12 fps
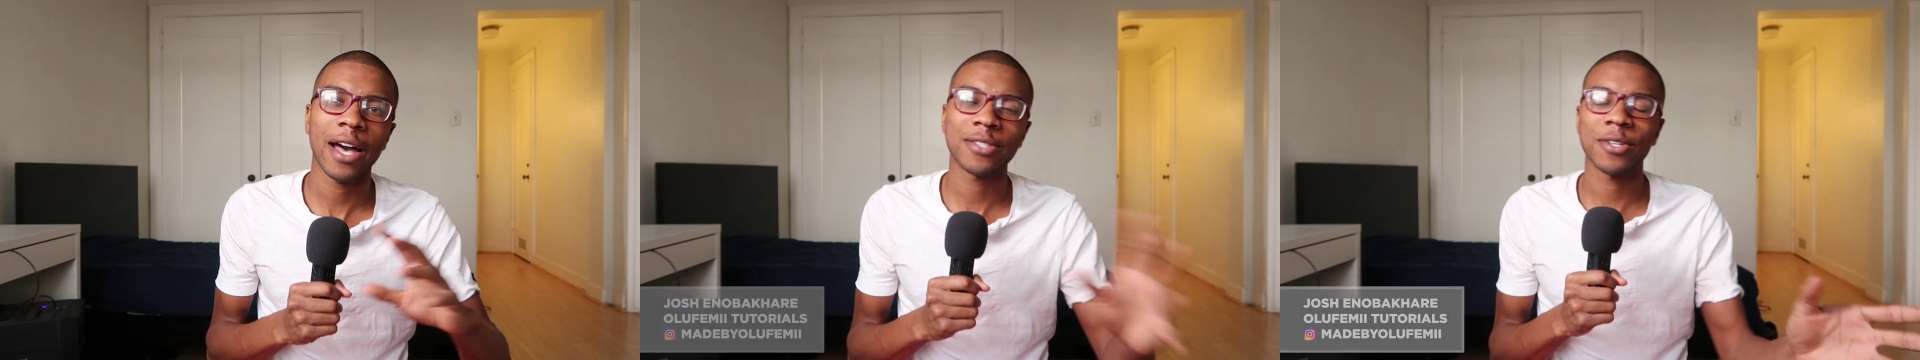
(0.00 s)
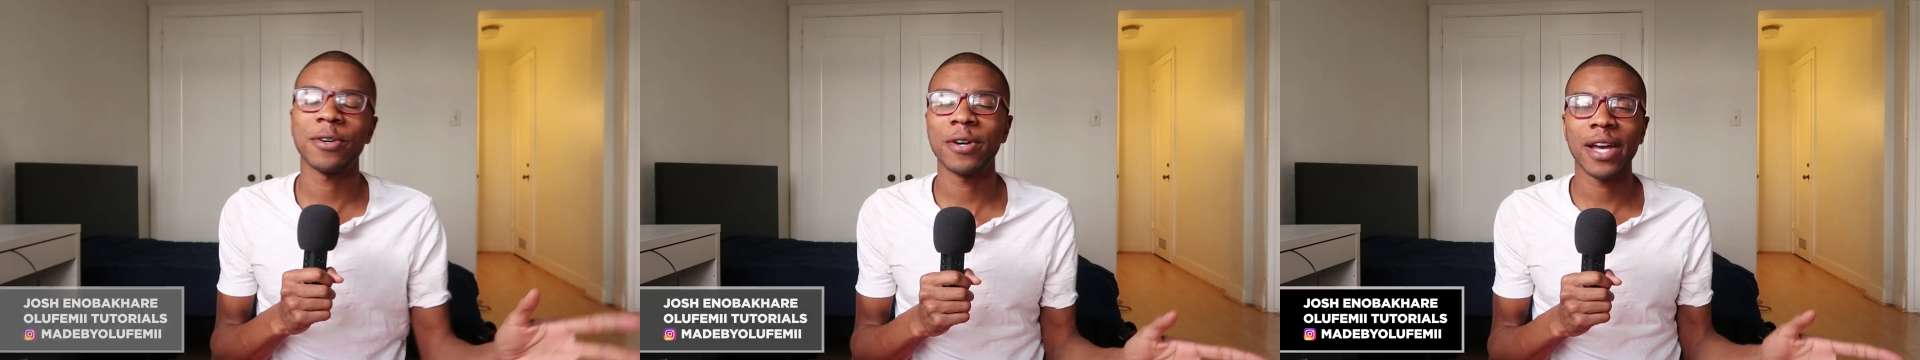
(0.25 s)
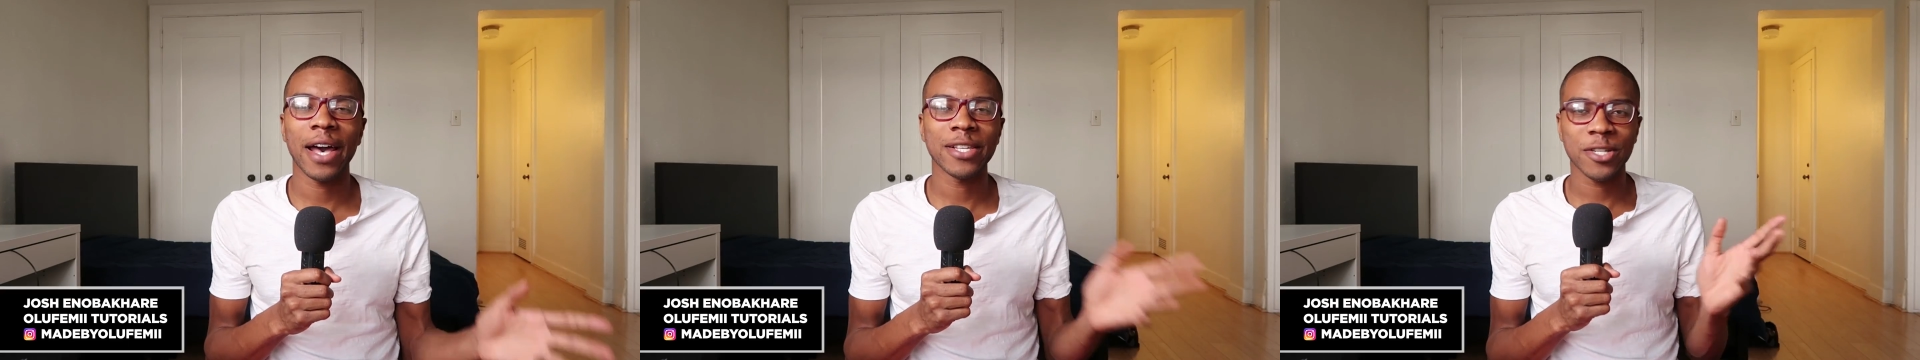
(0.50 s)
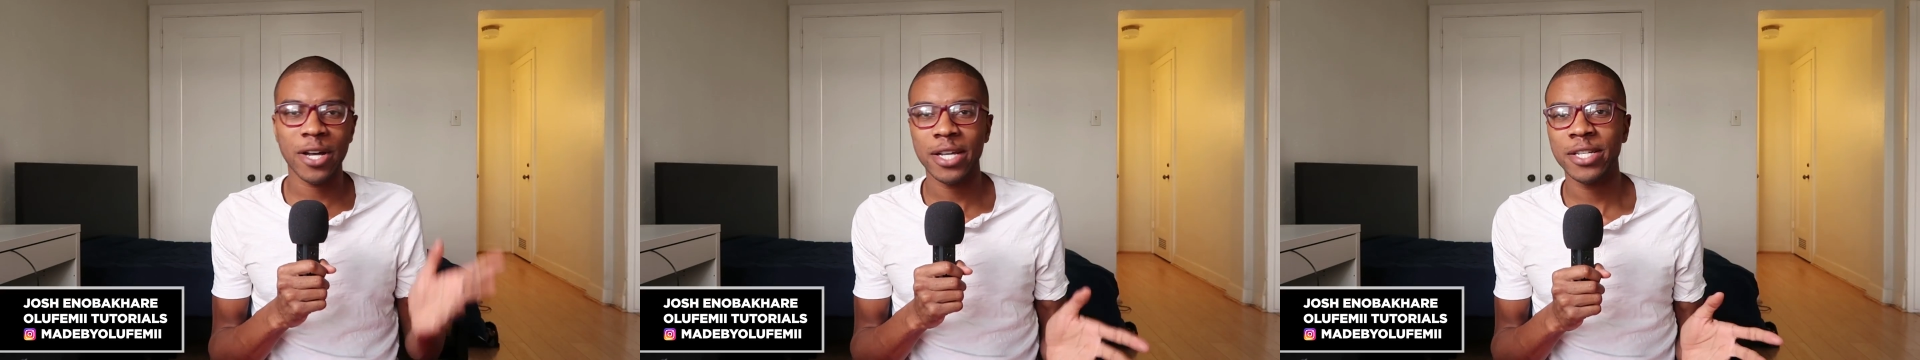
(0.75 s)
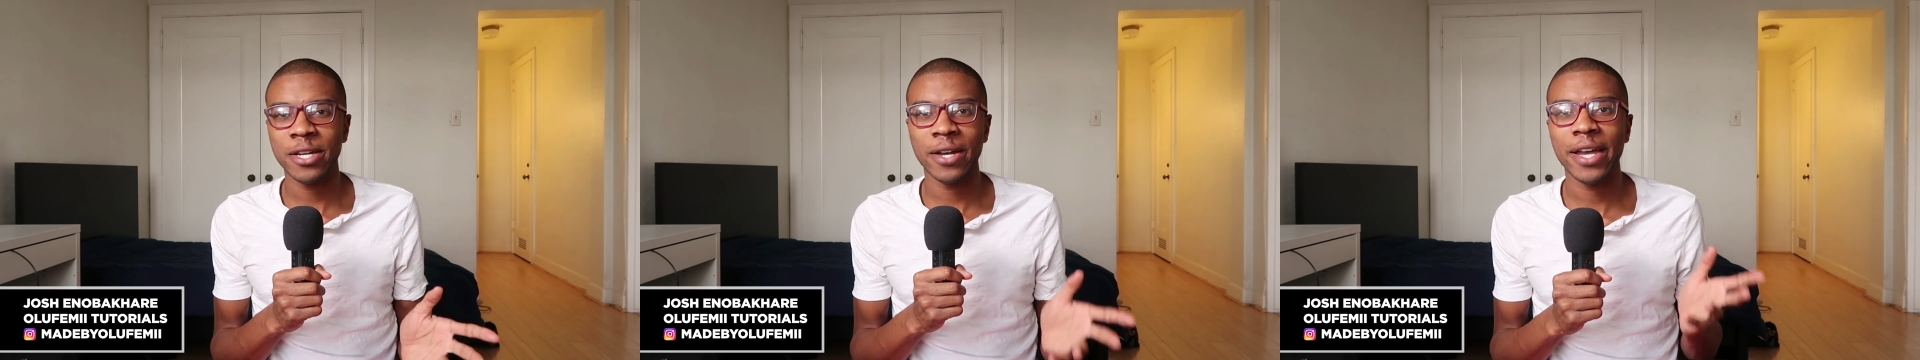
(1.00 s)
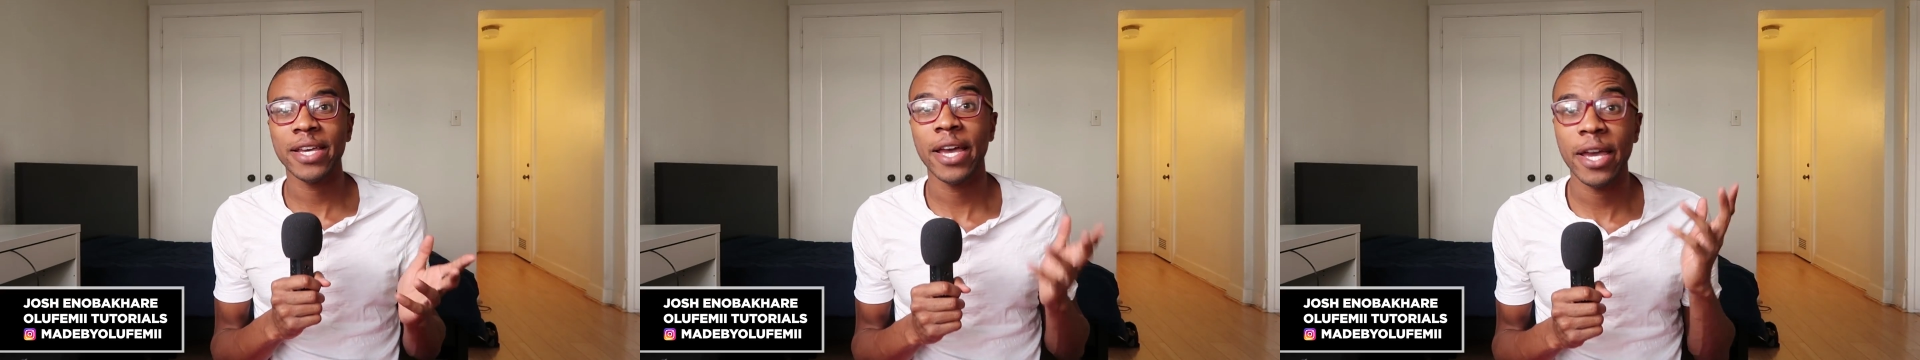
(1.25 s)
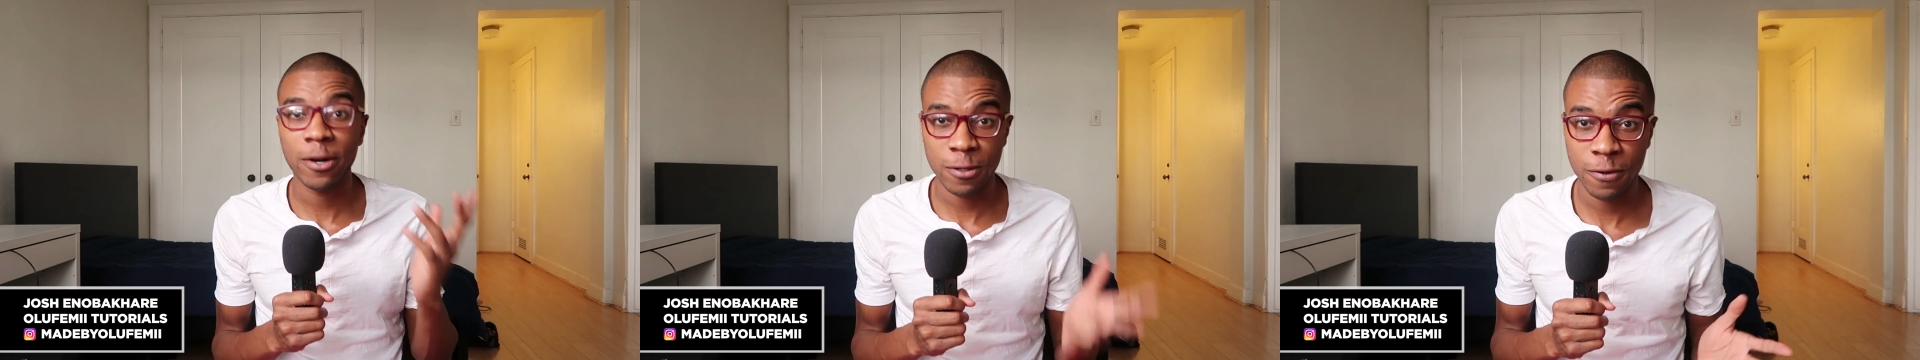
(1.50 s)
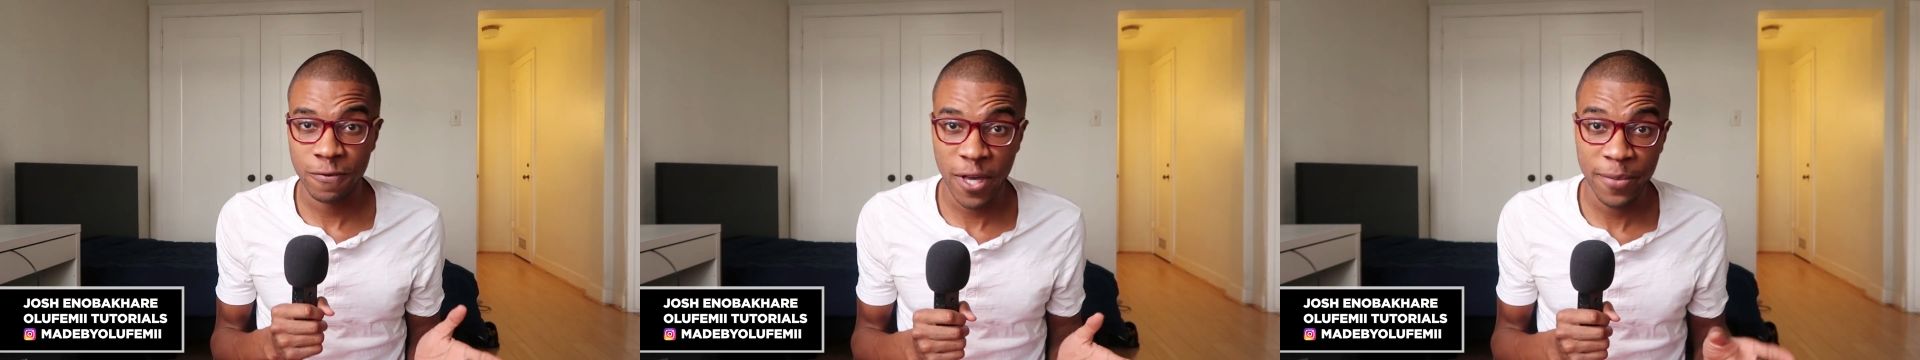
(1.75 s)
How's it going, guys? Josh here, aka
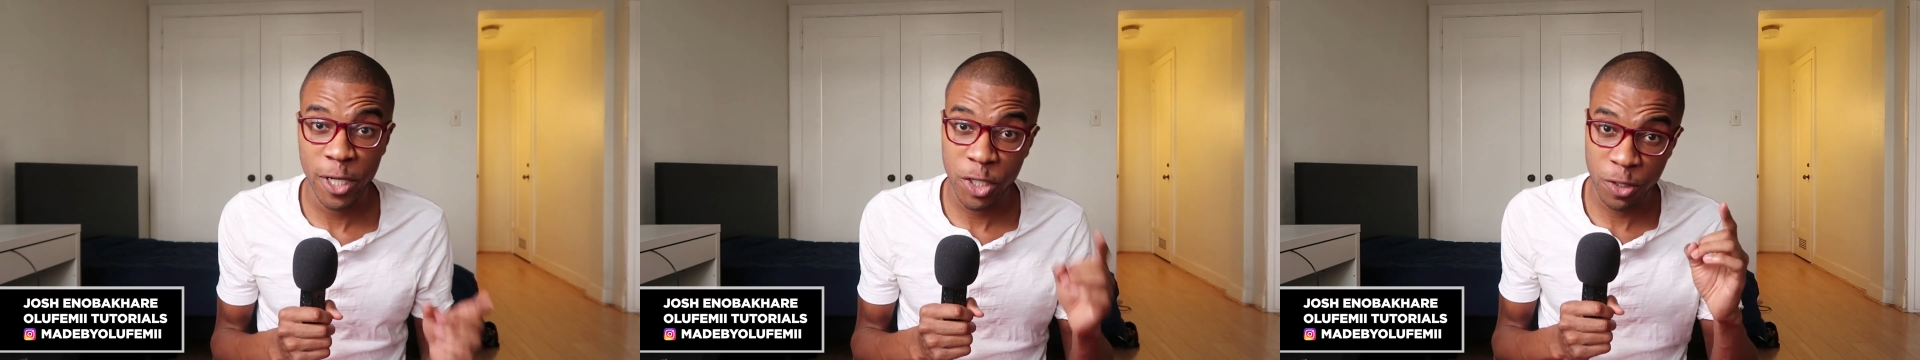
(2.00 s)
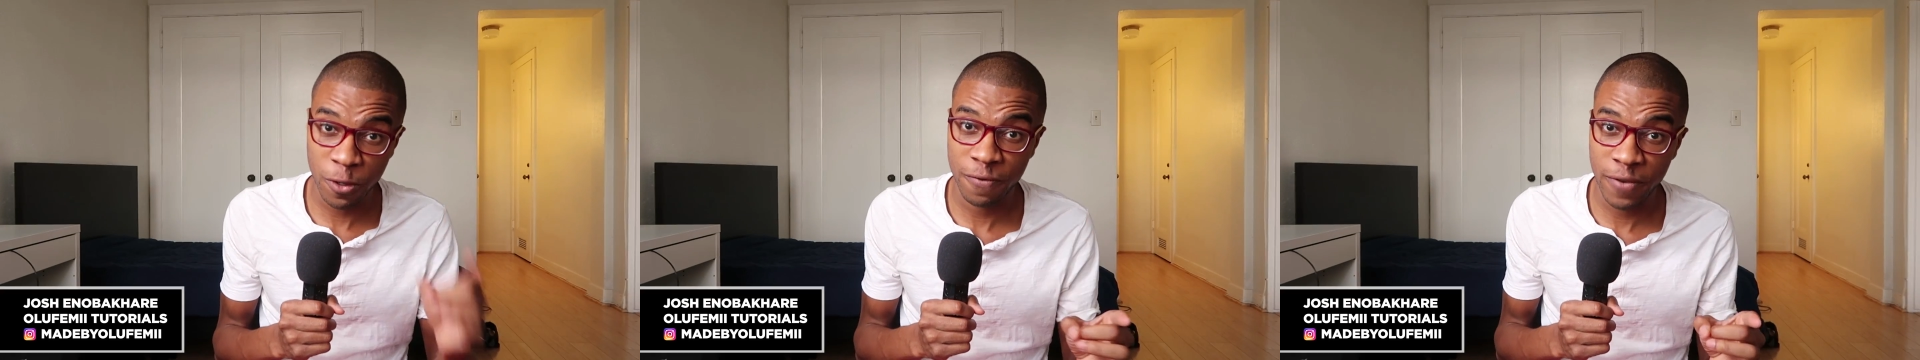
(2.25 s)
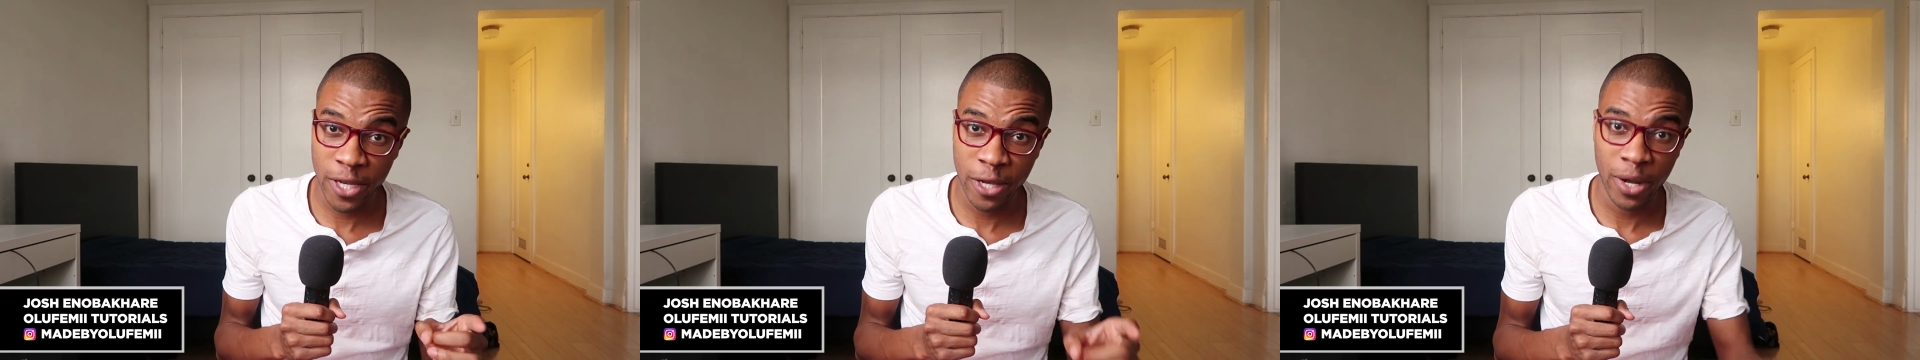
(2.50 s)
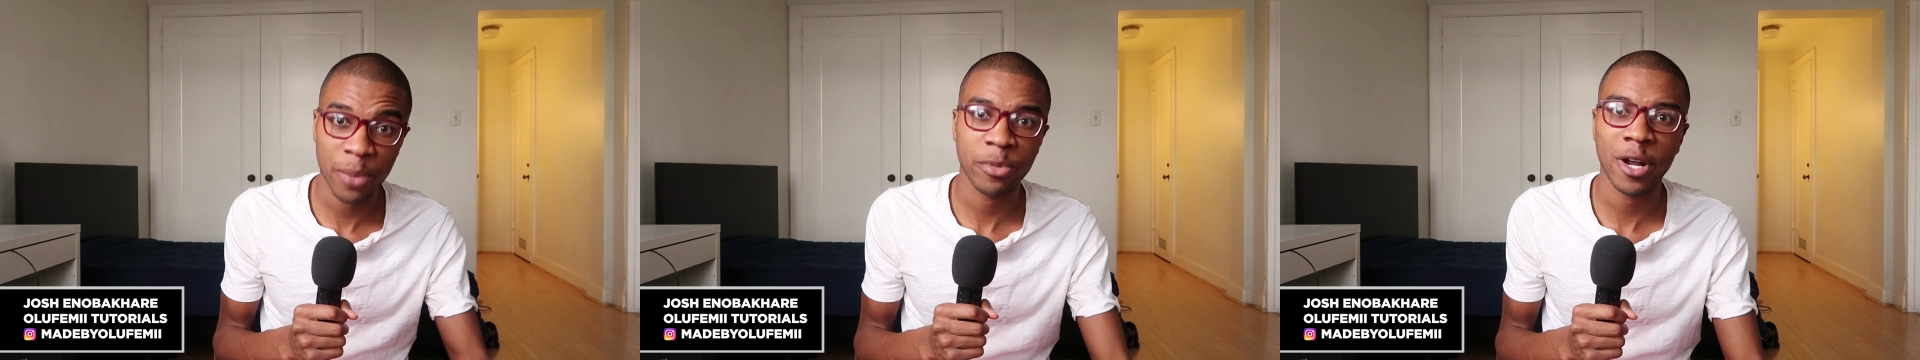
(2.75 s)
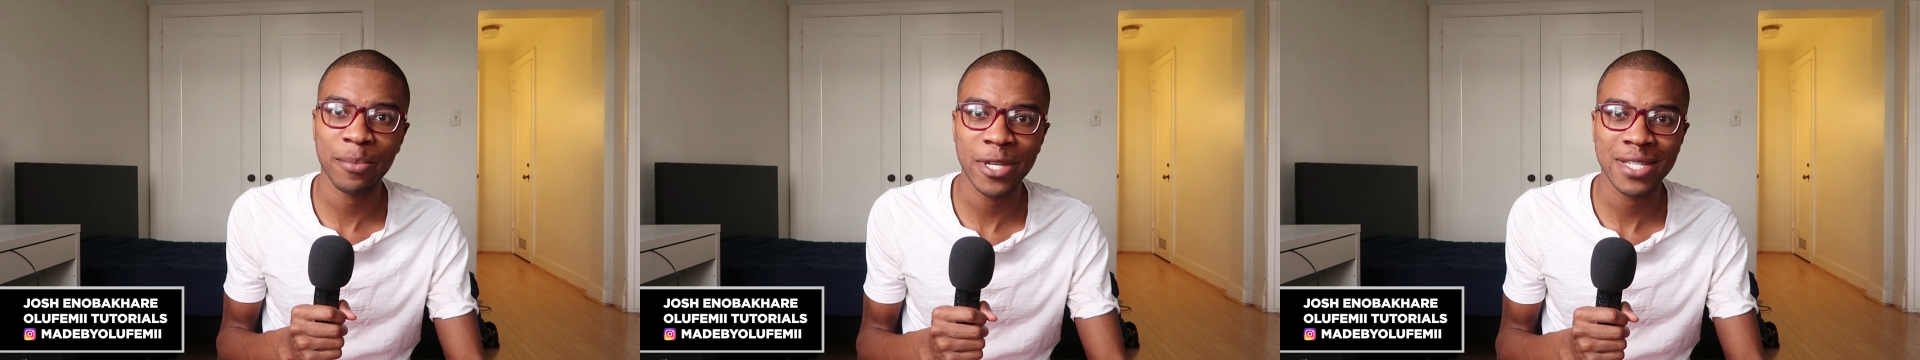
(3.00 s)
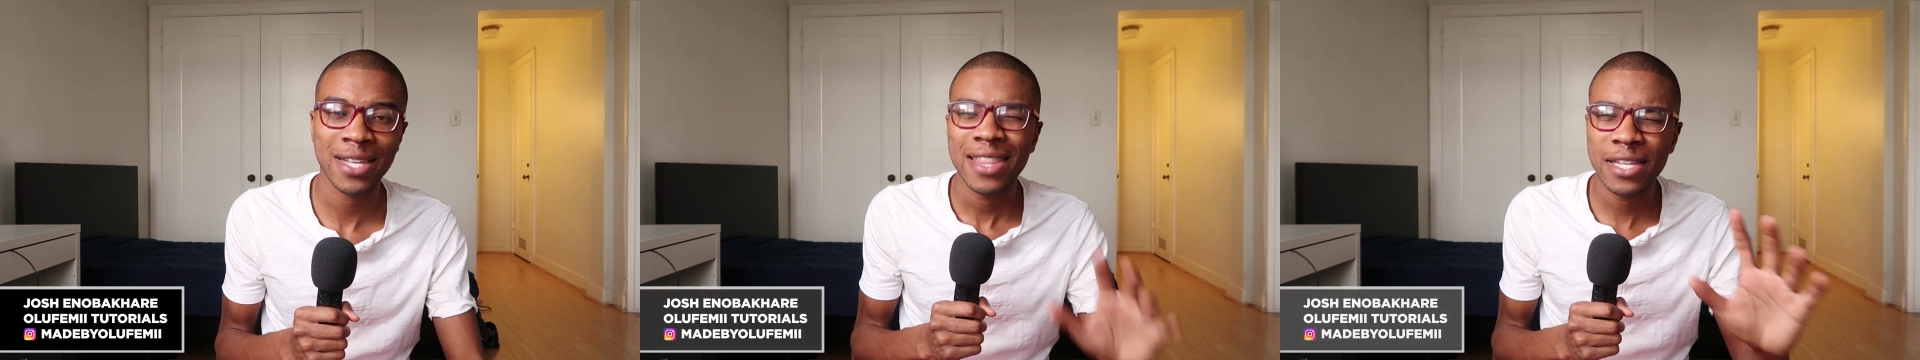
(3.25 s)
Olufemi. Short video, I promise.